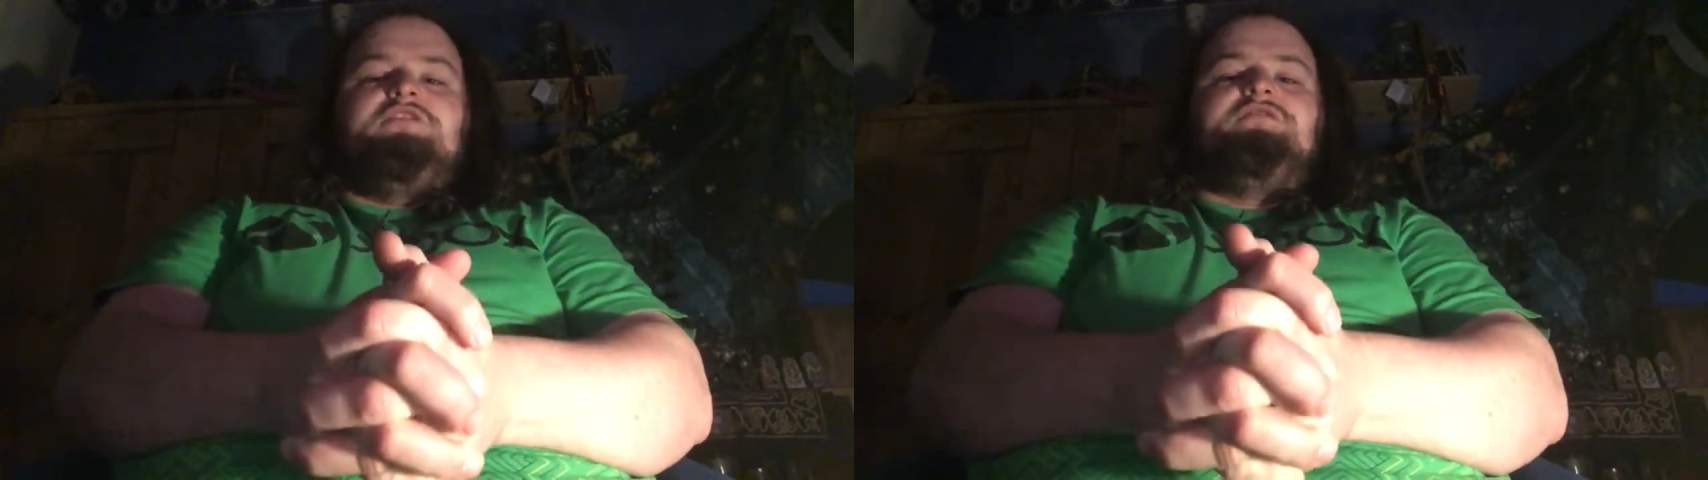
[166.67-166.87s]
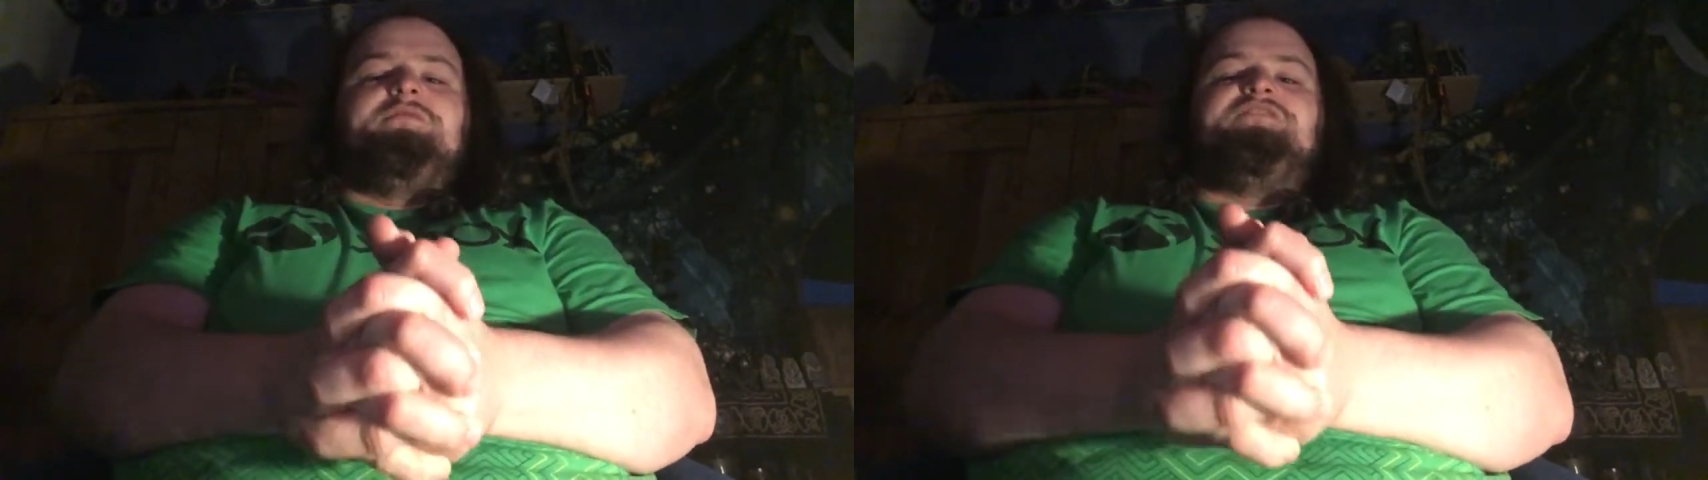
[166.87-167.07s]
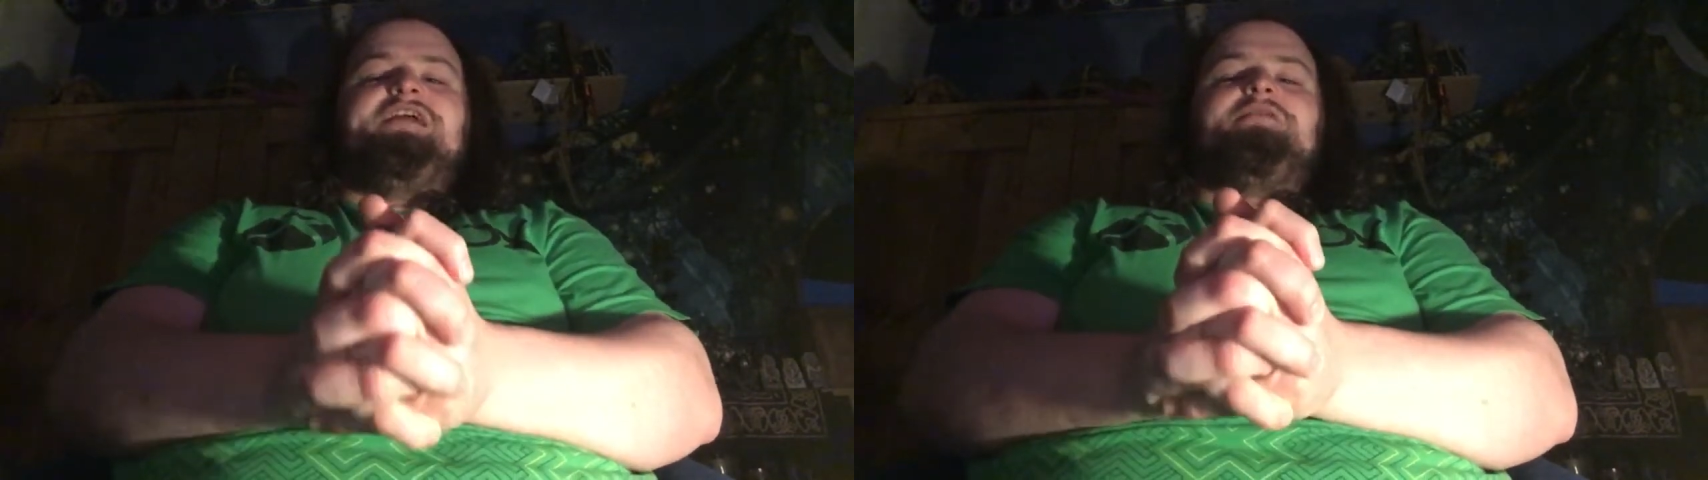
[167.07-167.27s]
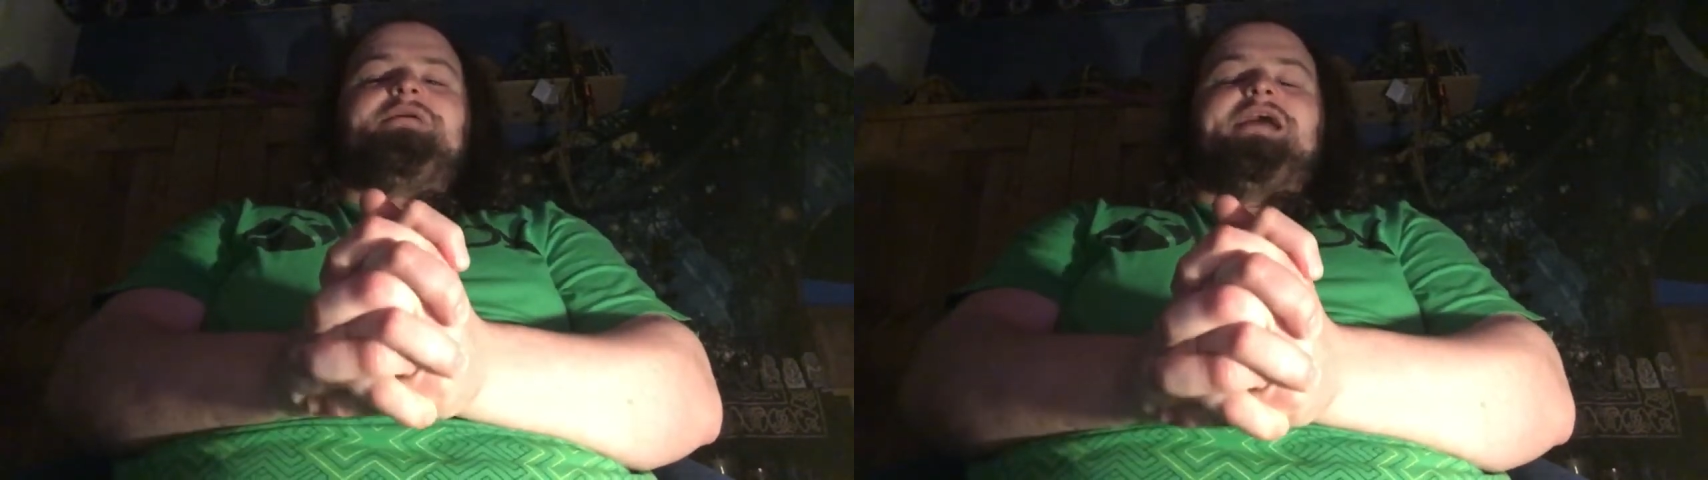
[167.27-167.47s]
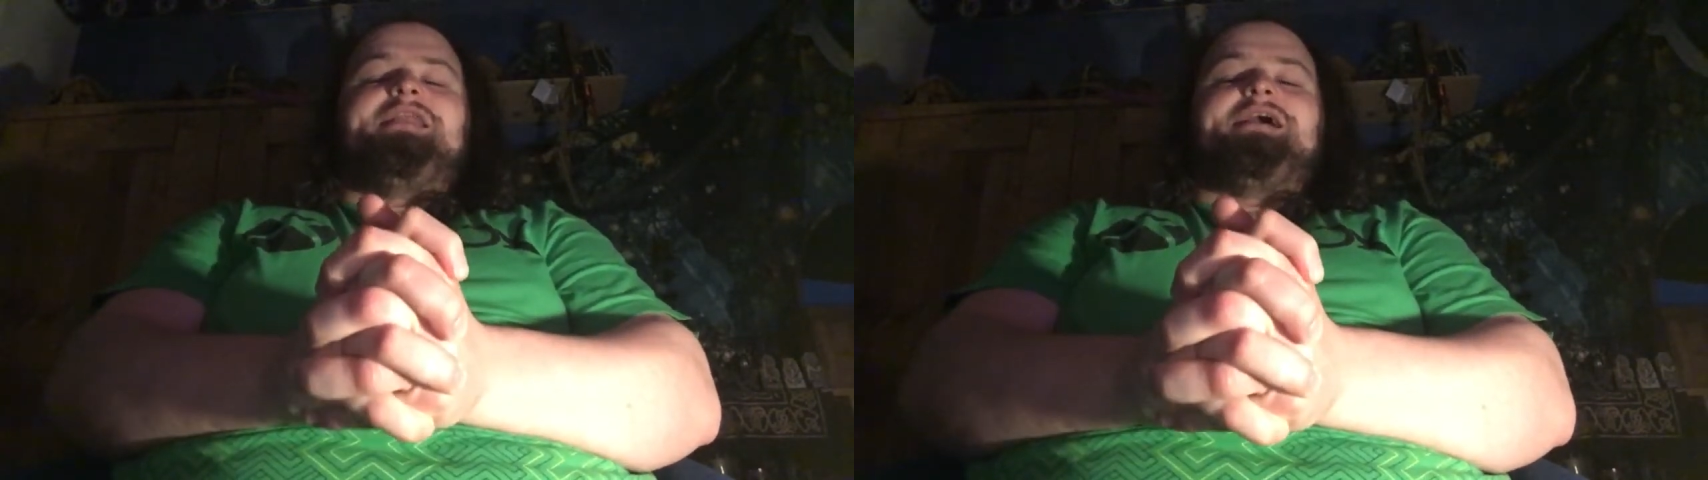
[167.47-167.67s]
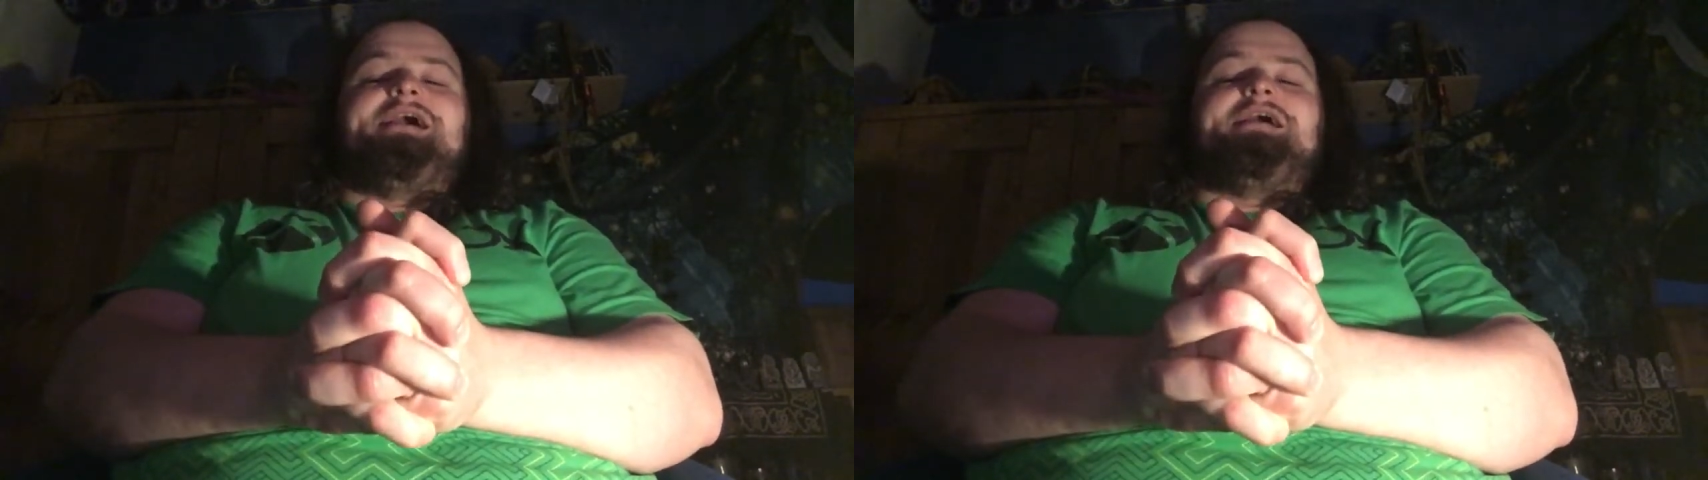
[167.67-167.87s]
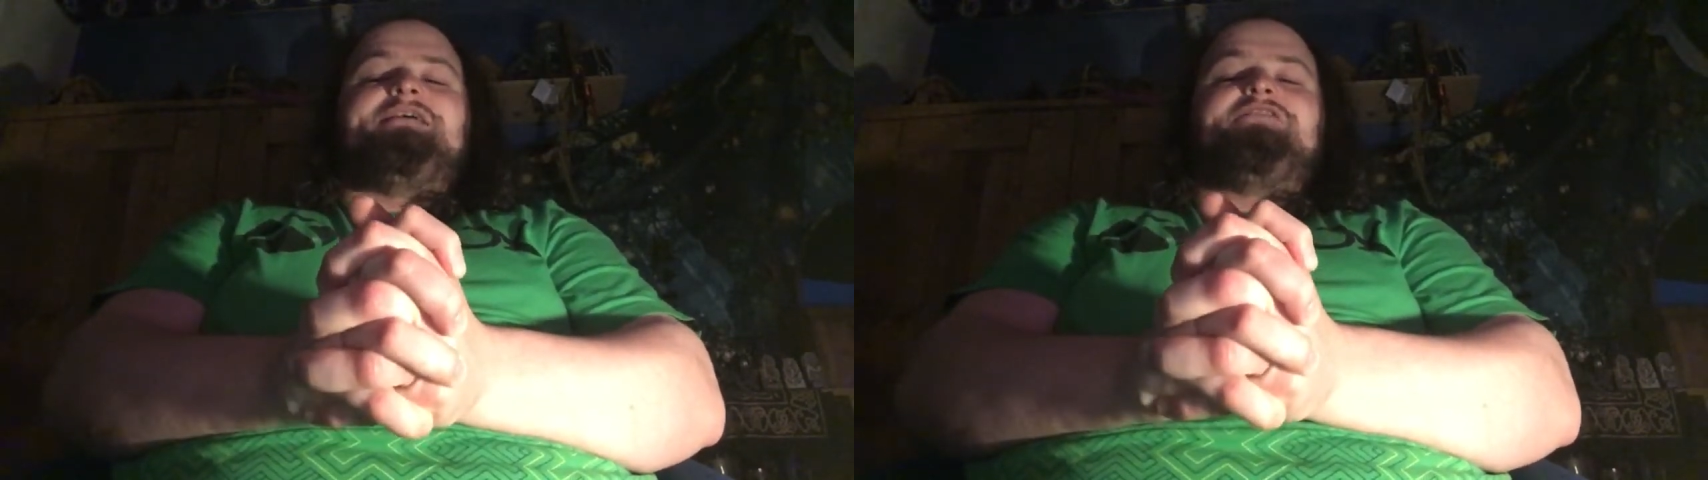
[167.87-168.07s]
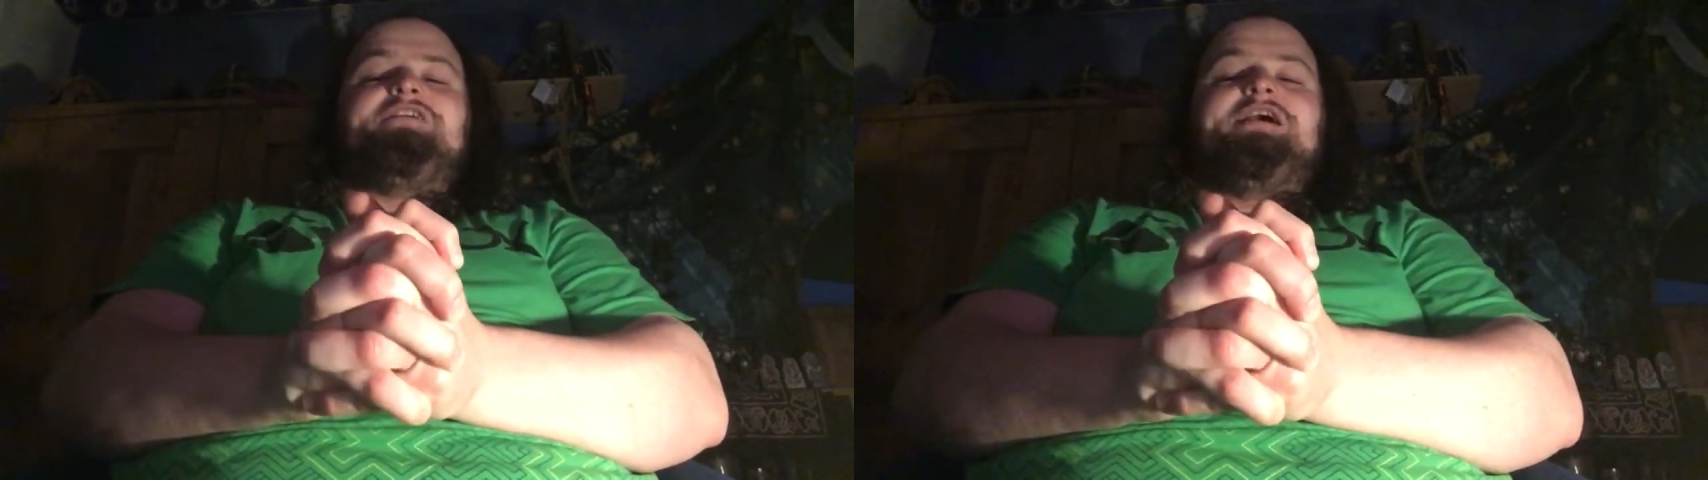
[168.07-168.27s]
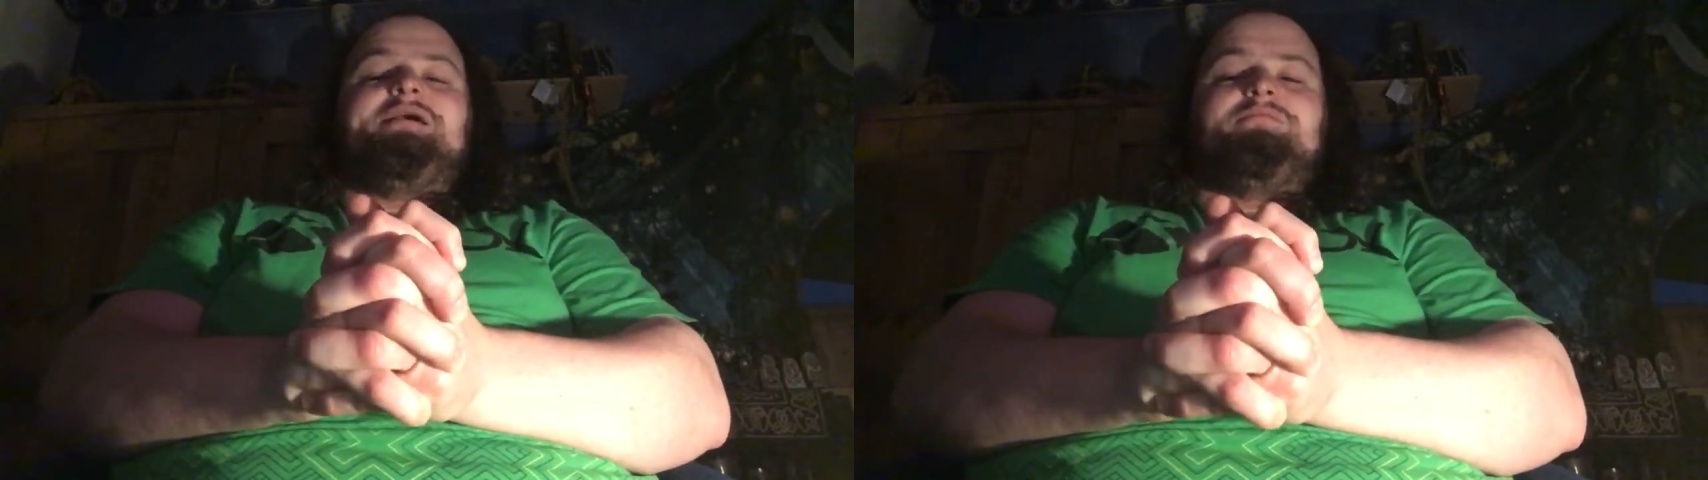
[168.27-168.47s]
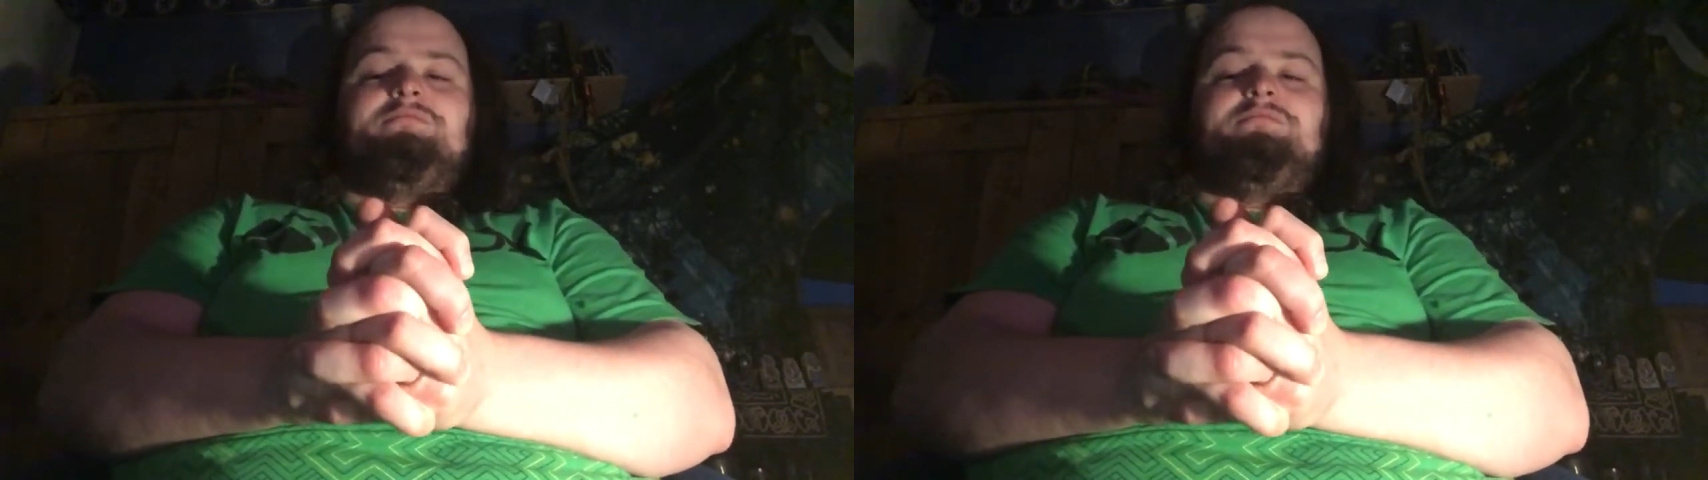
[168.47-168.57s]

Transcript: The thing I'm getting at is. Uh,